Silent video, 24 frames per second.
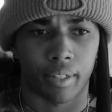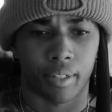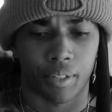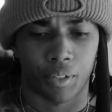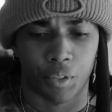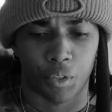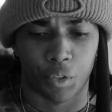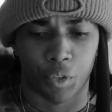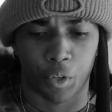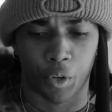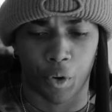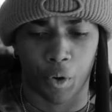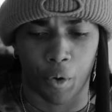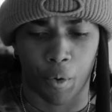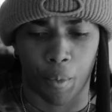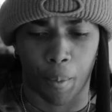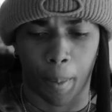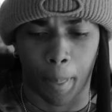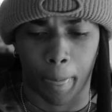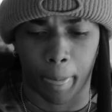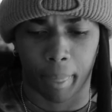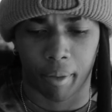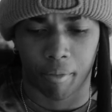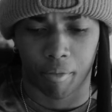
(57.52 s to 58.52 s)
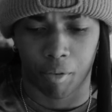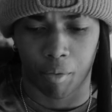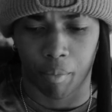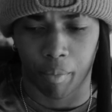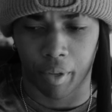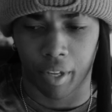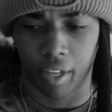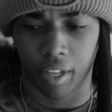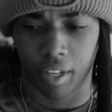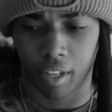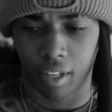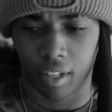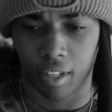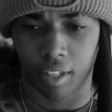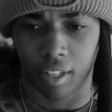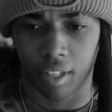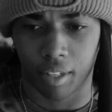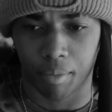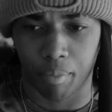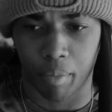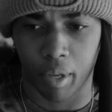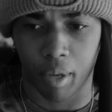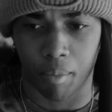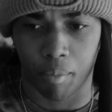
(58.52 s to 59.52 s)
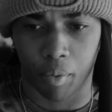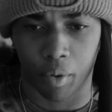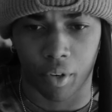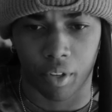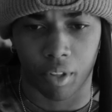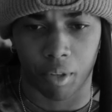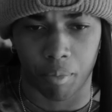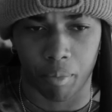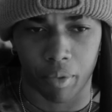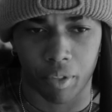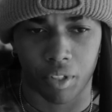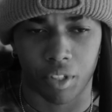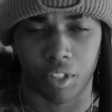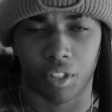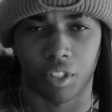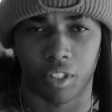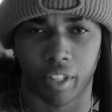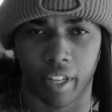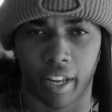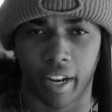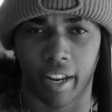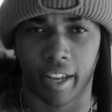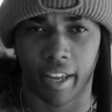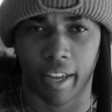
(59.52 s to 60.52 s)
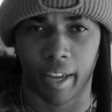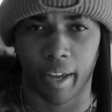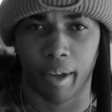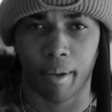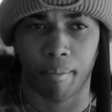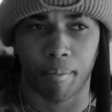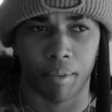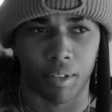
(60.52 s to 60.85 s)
So for me, being put in the position that I am,